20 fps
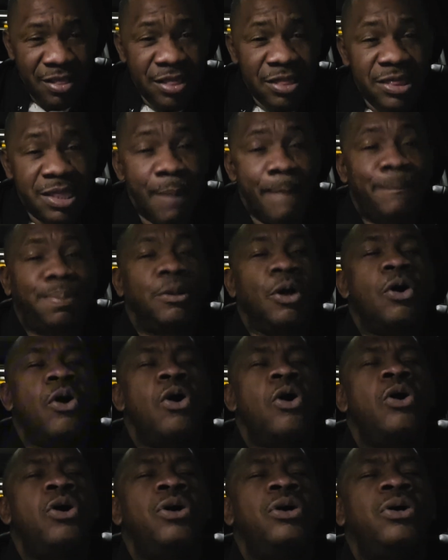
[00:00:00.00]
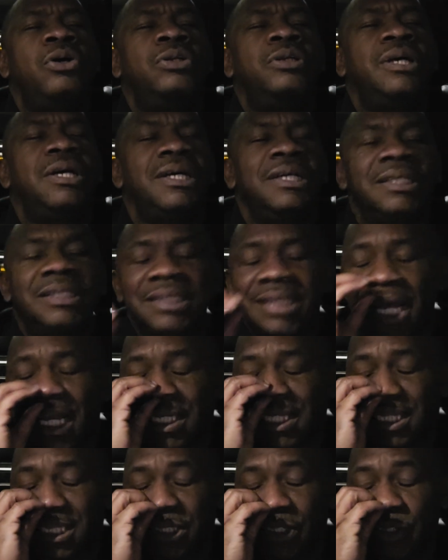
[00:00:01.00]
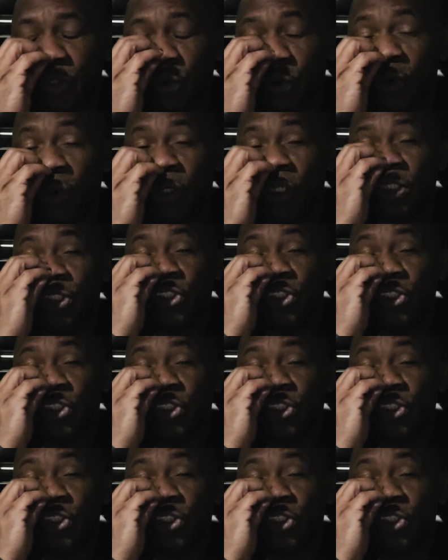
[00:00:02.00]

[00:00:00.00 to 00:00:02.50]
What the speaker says: the blood that, you know,